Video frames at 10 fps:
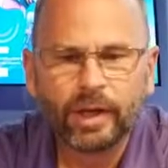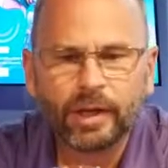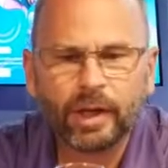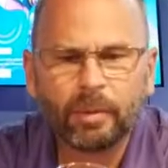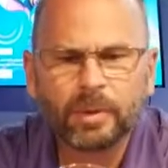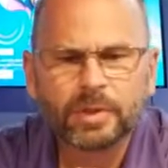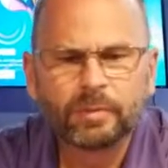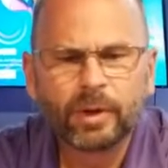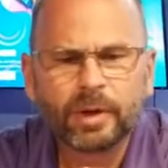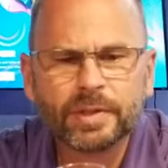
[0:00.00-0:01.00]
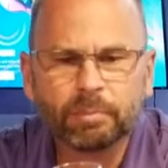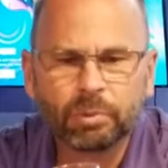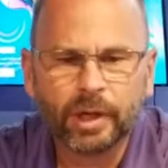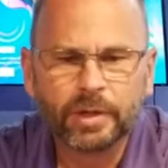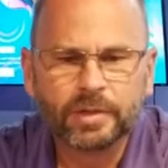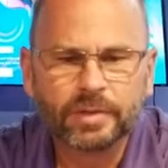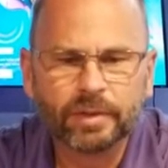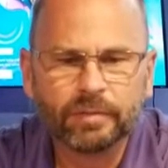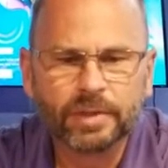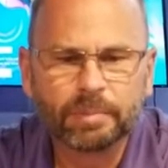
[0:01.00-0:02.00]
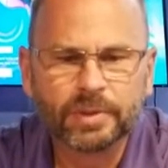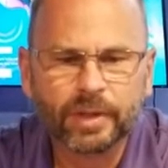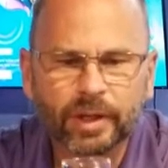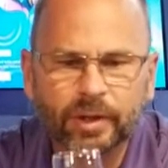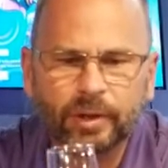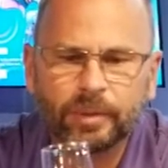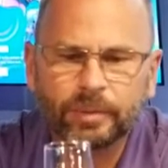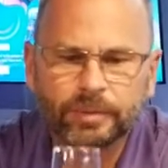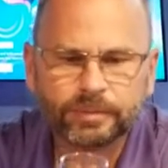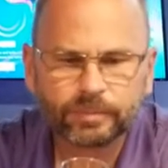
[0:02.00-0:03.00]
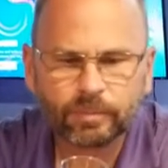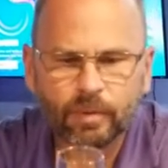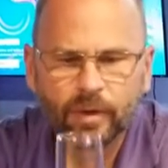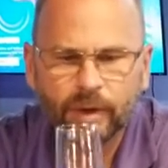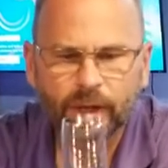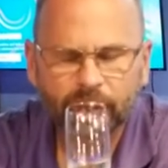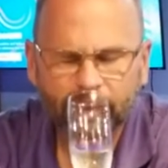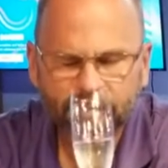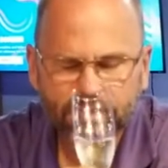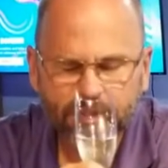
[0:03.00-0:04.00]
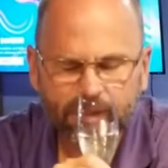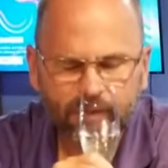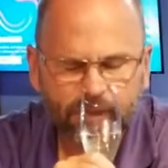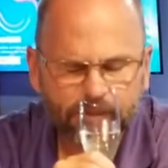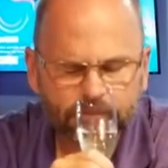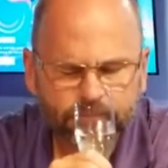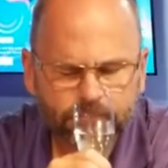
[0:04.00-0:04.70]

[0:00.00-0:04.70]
Now, as far as impressions of this Prosecco, I have to say that